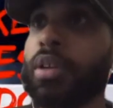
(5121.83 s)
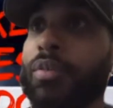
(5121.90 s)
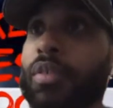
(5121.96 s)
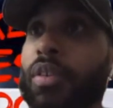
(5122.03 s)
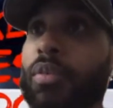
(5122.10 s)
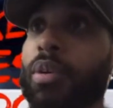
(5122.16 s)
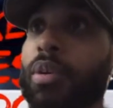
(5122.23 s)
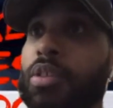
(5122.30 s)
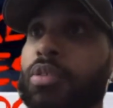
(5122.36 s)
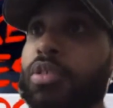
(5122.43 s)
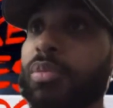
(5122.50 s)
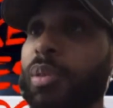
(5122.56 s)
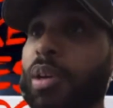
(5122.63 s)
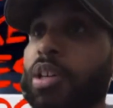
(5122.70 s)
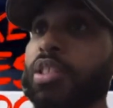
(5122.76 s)
If we want to use a
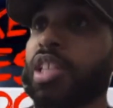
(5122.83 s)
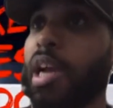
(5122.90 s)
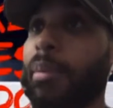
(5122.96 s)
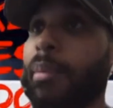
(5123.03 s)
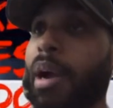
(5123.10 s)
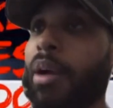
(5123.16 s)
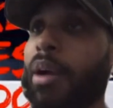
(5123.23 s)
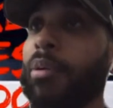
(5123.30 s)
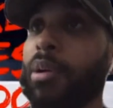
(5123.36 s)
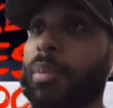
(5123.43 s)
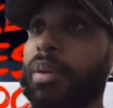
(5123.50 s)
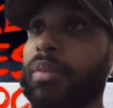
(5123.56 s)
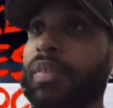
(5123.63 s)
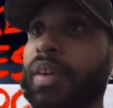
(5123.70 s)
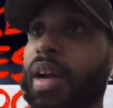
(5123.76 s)
part time, I would have
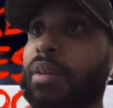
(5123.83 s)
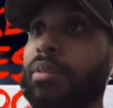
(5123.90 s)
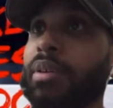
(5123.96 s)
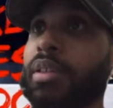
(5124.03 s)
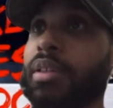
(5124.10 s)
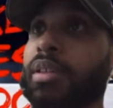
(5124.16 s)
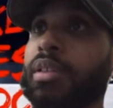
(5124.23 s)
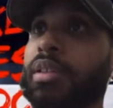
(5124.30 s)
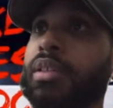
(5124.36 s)
been fine with it.